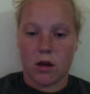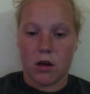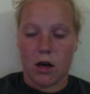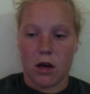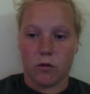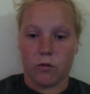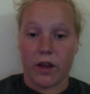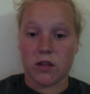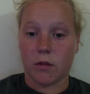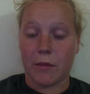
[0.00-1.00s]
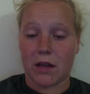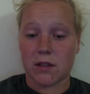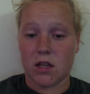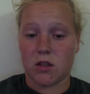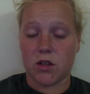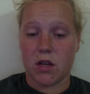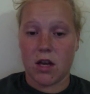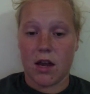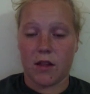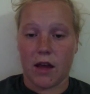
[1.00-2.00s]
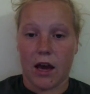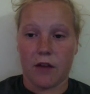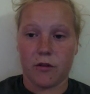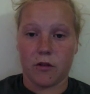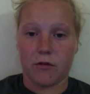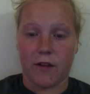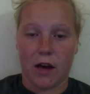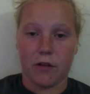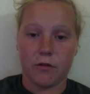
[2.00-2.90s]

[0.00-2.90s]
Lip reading: Razr Maxx HD and the iPhone 5.